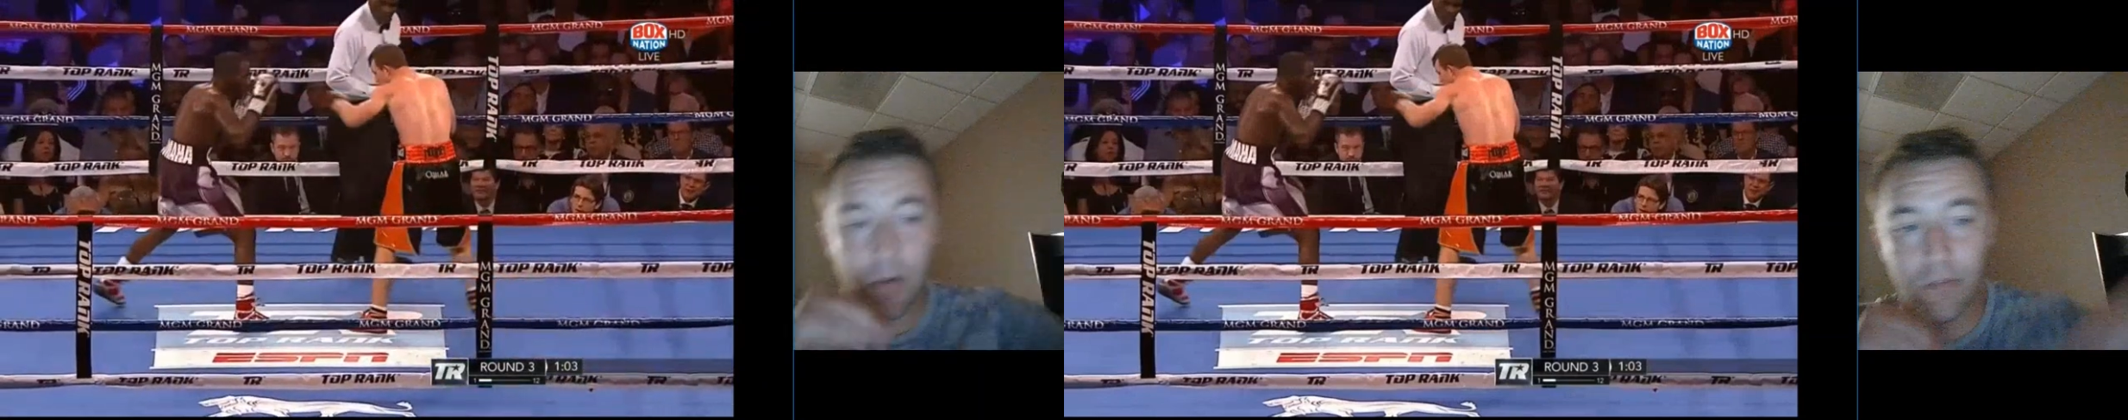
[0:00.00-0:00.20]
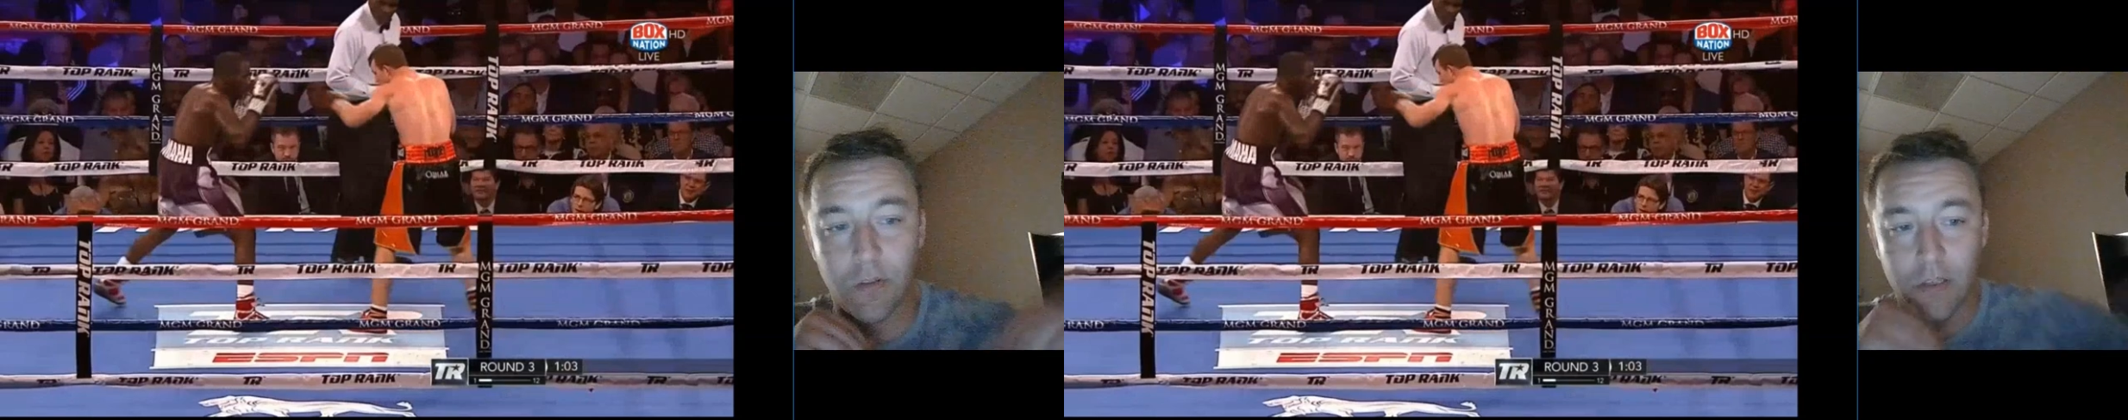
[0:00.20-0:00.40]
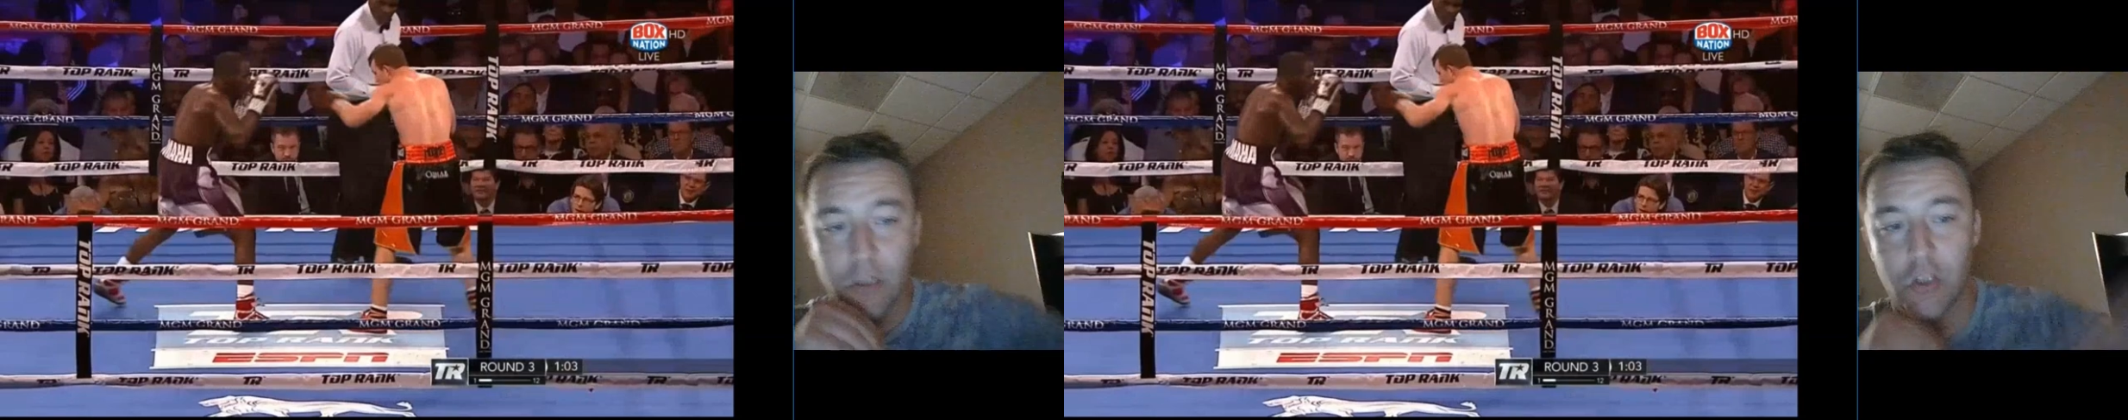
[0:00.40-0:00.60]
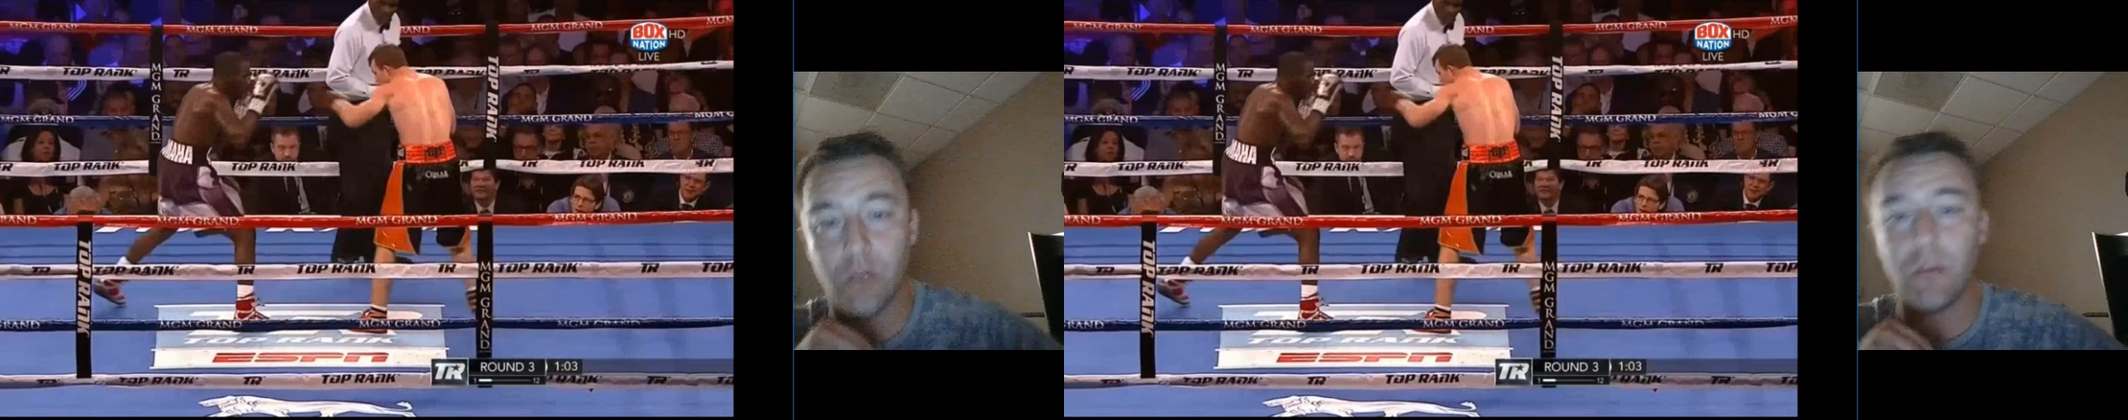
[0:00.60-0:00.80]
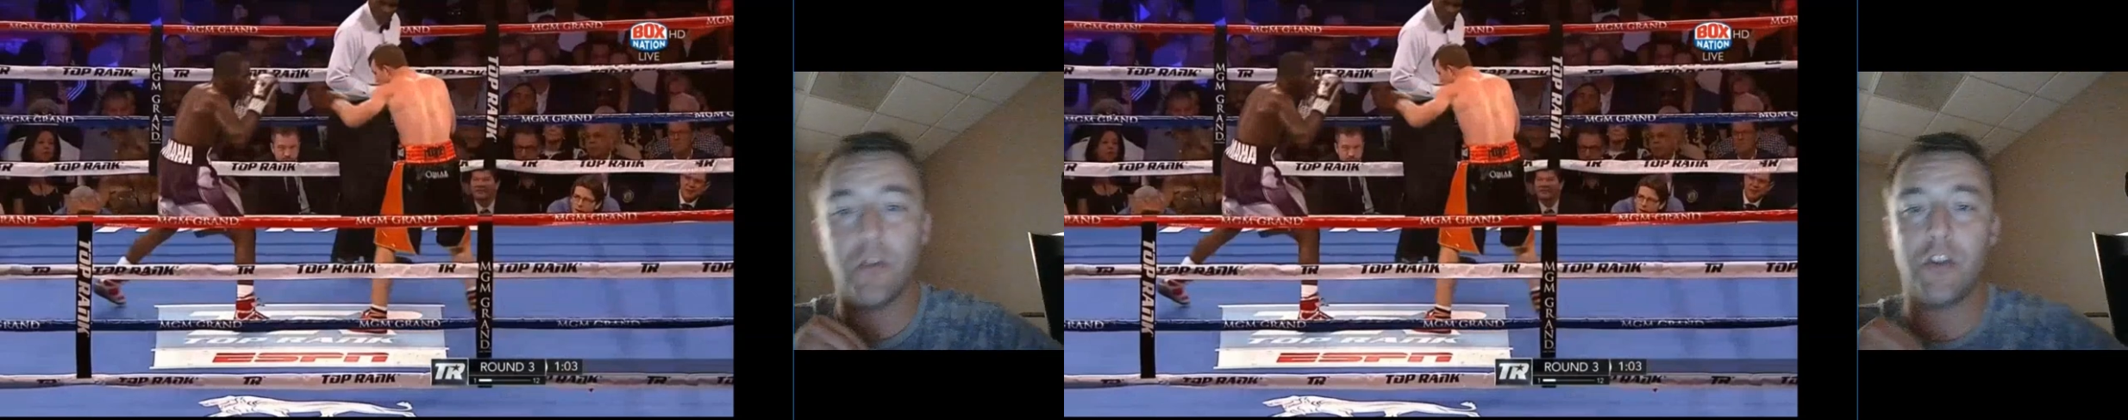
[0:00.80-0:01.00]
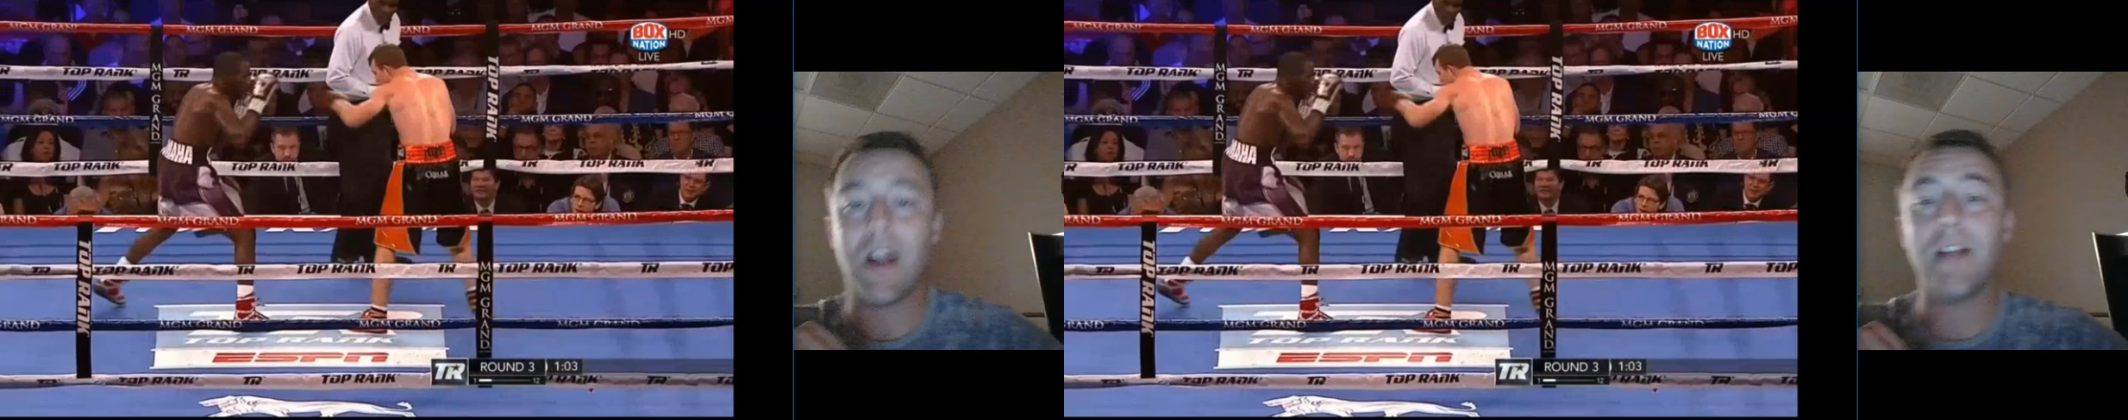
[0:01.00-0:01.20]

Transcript: is looking to shoot those shots.